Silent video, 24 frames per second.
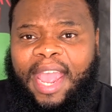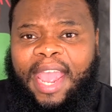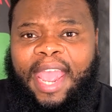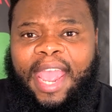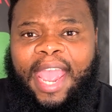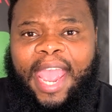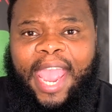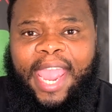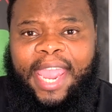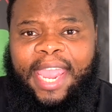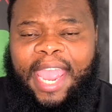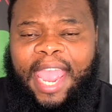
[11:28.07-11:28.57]

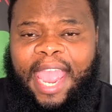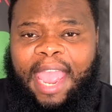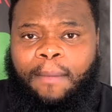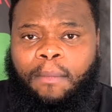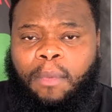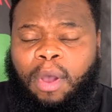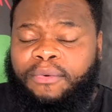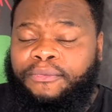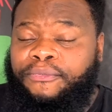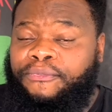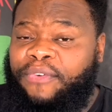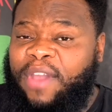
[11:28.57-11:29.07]
a.m.
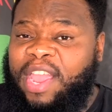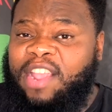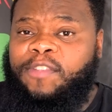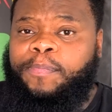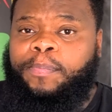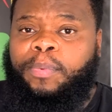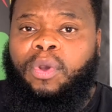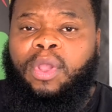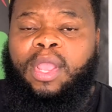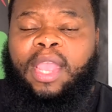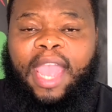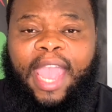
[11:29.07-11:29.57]
on
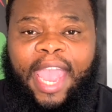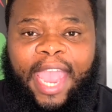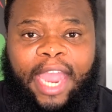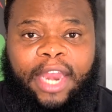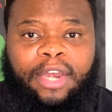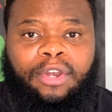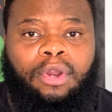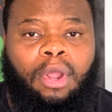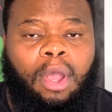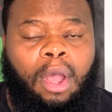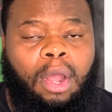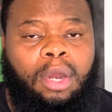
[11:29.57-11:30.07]
Facebook
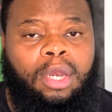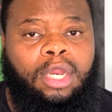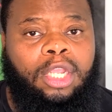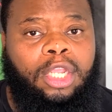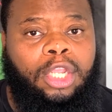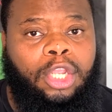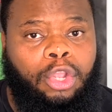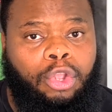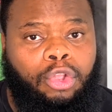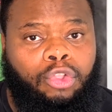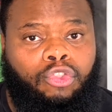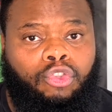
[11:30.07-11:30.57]
and on
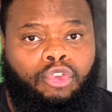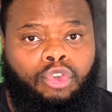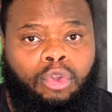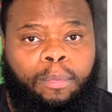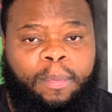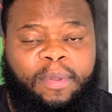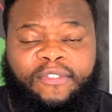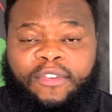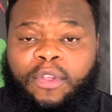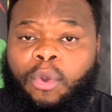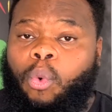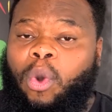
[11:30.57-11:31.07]
YouTube.
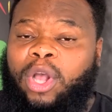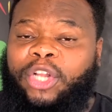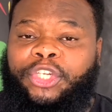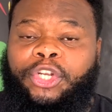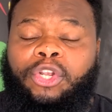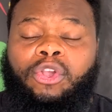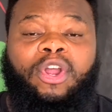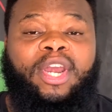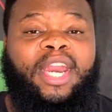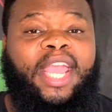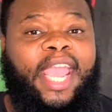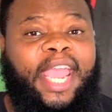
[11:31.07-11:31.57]
If you're
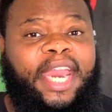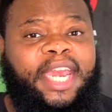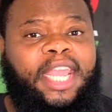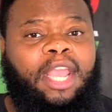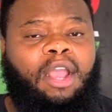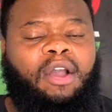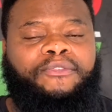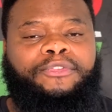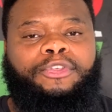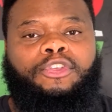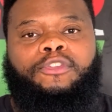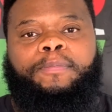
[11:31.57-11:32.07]
watching on any
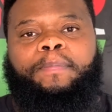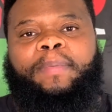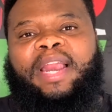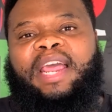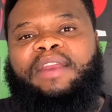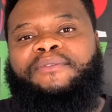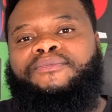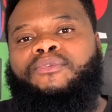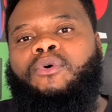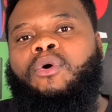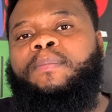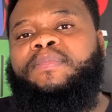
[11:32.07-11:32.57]
of those
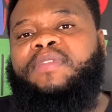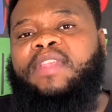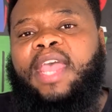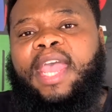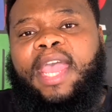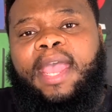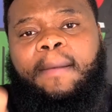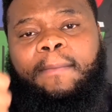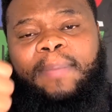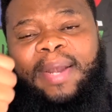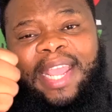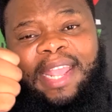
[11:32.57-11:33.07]
platforms,
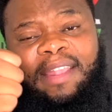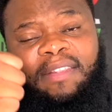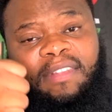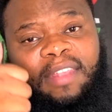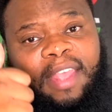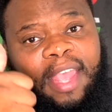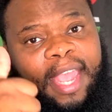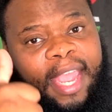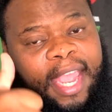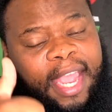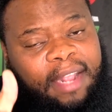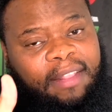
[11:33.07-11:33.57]
please
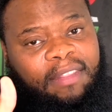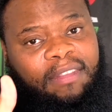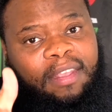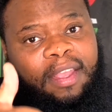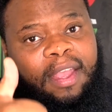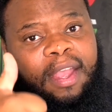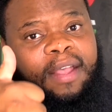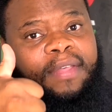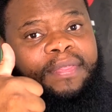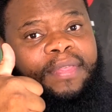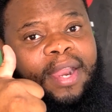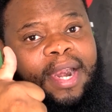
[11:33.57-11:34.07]
hit
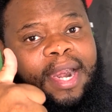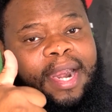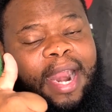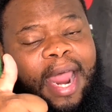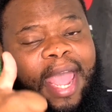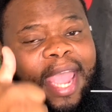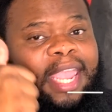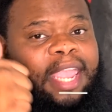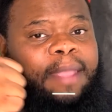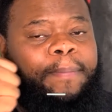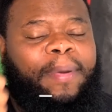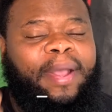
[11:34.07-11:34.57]
the
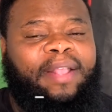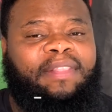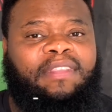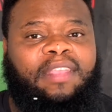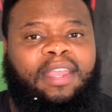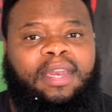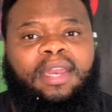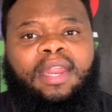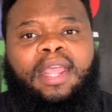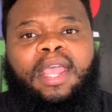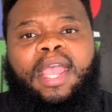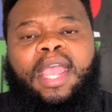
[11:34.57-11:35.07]
like
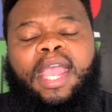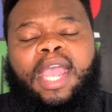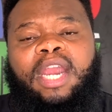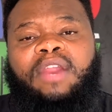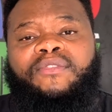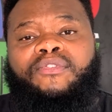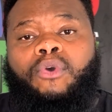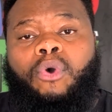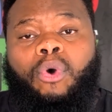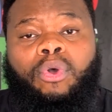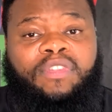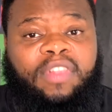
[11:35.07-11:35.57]
button and,
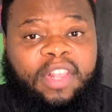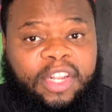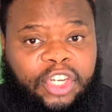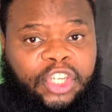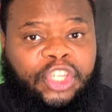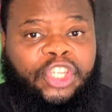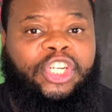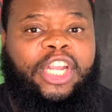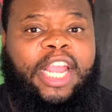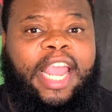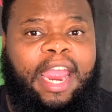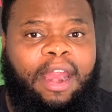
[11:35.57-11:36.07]
of course,
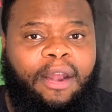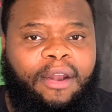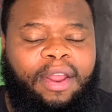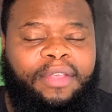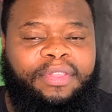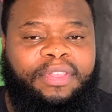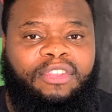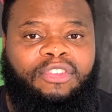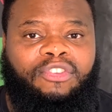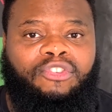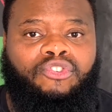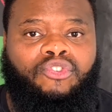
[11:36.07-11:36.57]
share
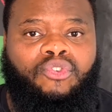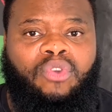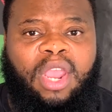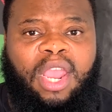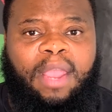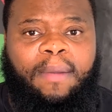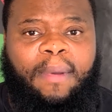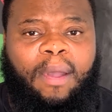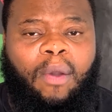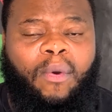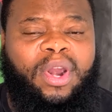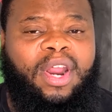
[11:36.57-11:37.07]
the
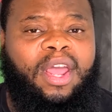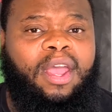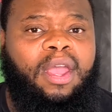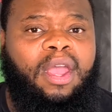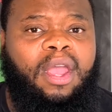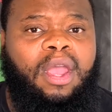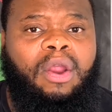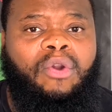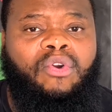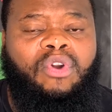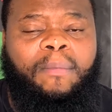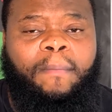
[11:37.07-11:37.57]
stream. I want to
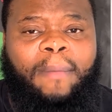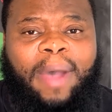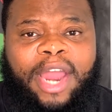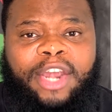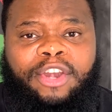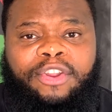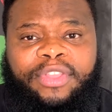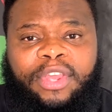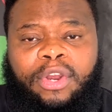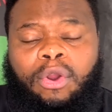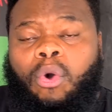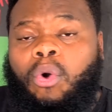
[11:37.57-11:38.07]
remind
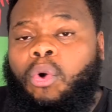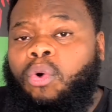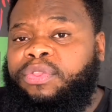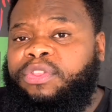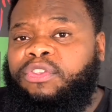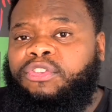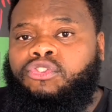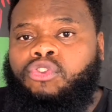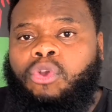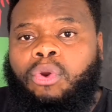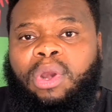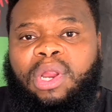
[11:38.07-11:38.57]
you that all the
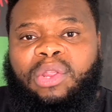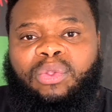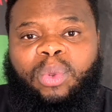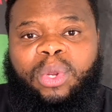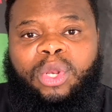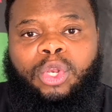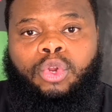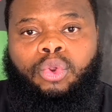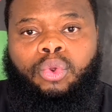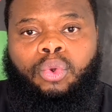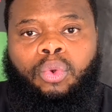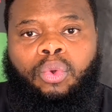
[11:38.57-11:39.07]
stories we
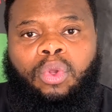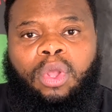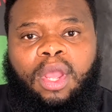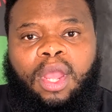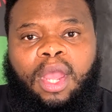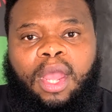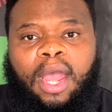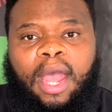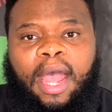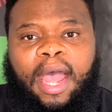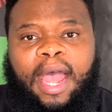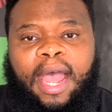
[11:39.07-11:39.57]
do,
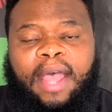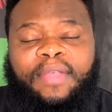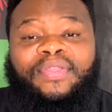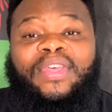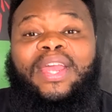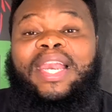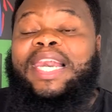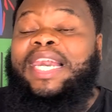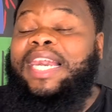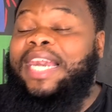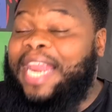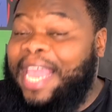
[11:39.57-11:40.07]
the
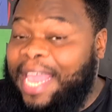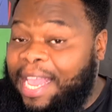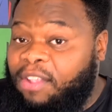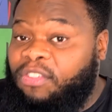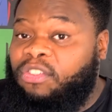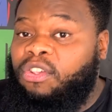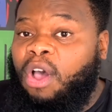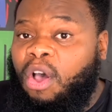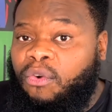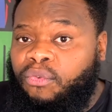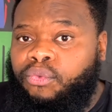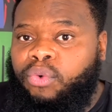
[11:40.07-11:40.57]
links
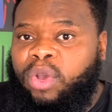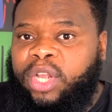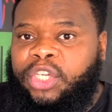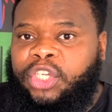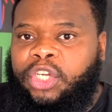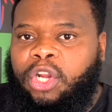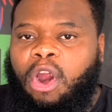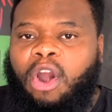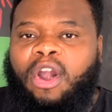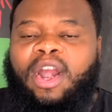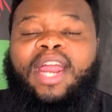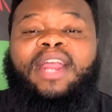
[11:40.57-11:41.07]
of which
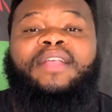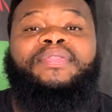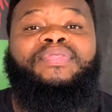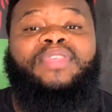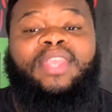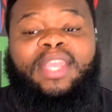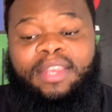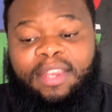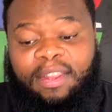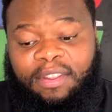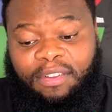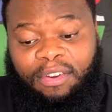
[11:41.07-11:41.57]
are in
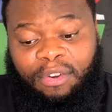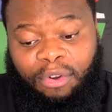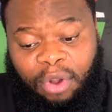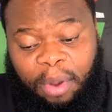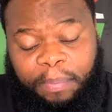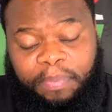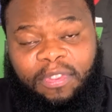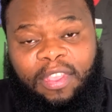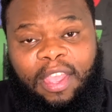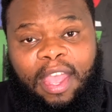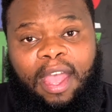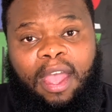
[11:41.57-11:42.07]
the
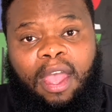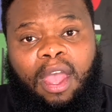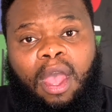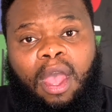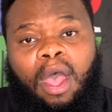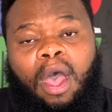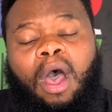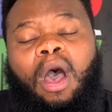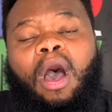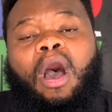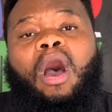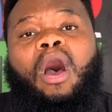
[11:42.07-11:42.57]
descriptor
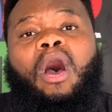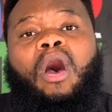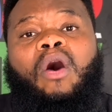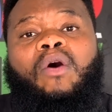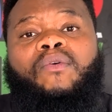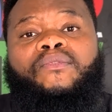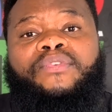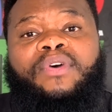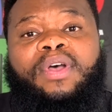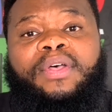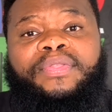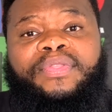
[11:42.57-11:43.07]

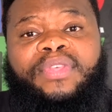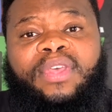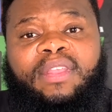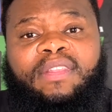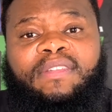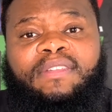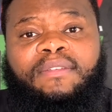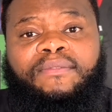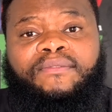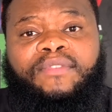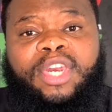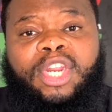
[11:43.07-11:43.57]
of
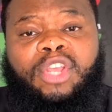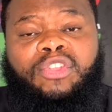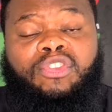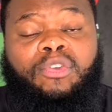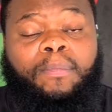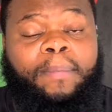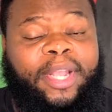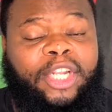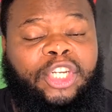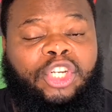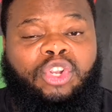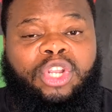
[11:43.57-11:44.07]
this video, so
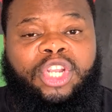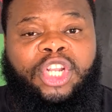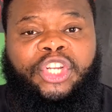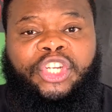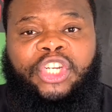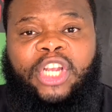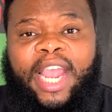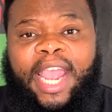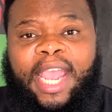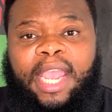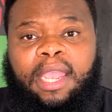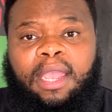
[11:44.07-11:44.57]
make sure you
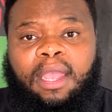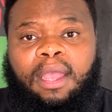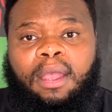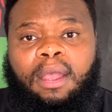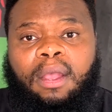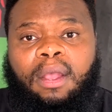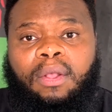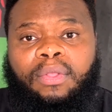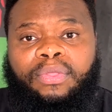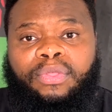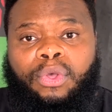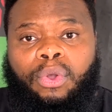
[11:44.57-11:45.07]
check
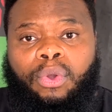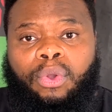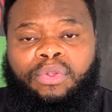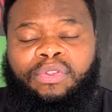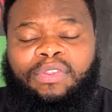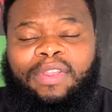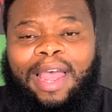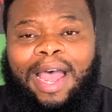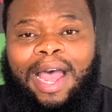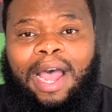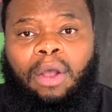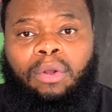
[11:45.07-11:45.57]

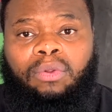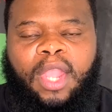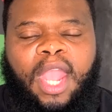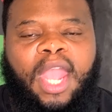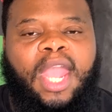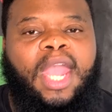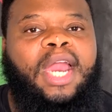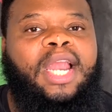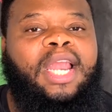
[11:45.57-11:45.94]
those out.